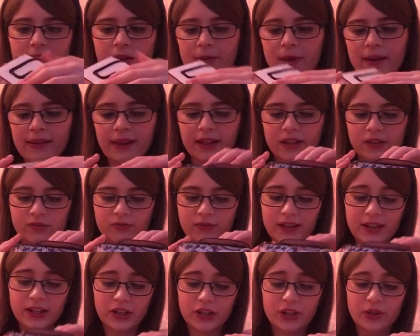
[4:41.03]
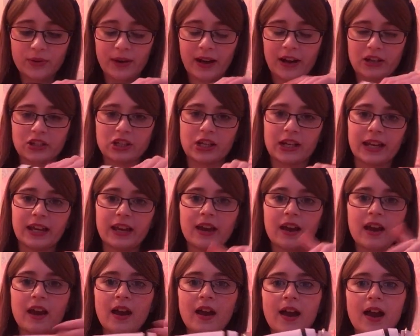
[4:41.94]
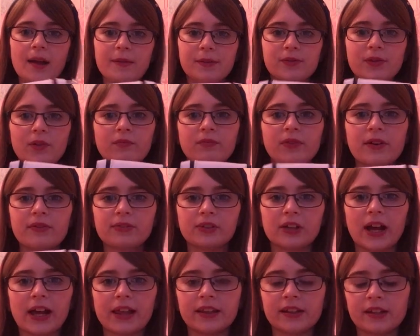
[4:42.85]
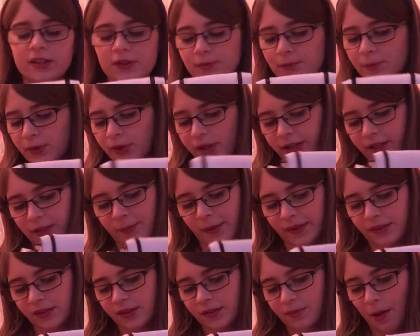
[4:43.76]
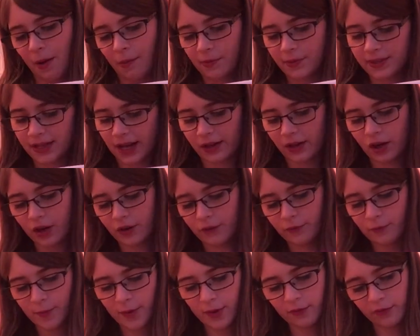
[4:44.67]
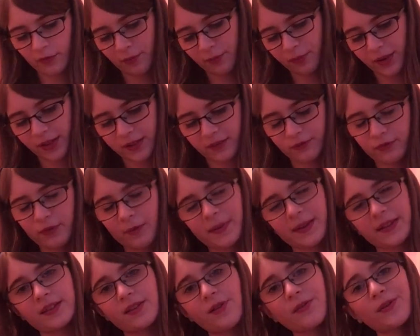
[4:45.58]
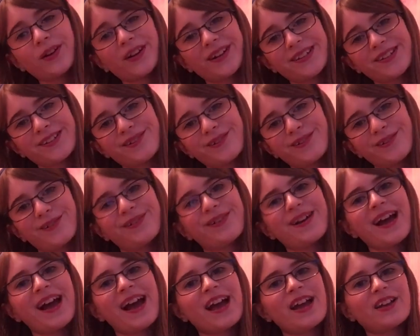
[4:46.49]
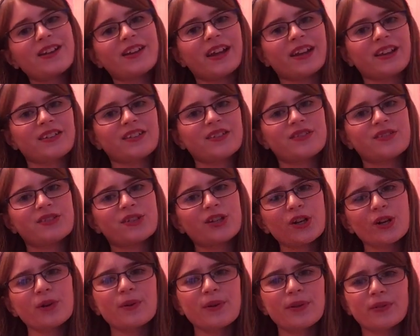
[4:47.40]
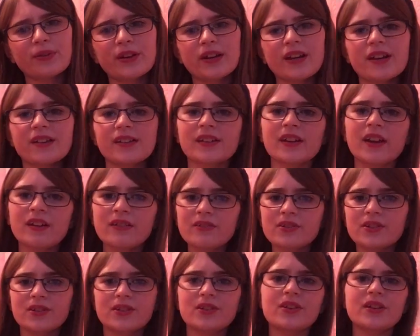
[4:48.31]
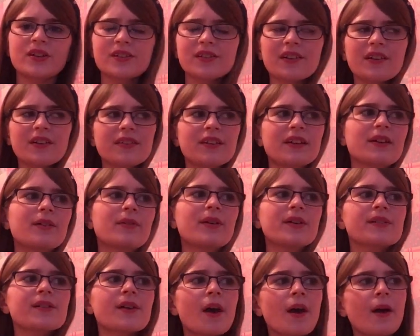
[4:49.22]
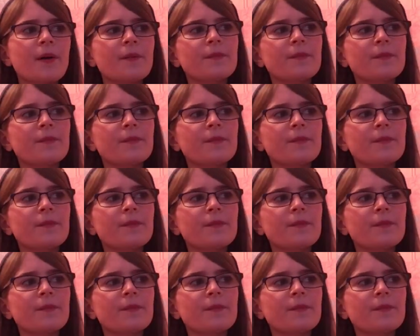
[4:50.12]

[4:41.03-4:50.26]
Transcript: anywhere, like it's really cute actually. And it's from River Island, it's pretty expensive. and my dad got it for me for a present for being so good at school like two or three years ago, two years ago I think it was.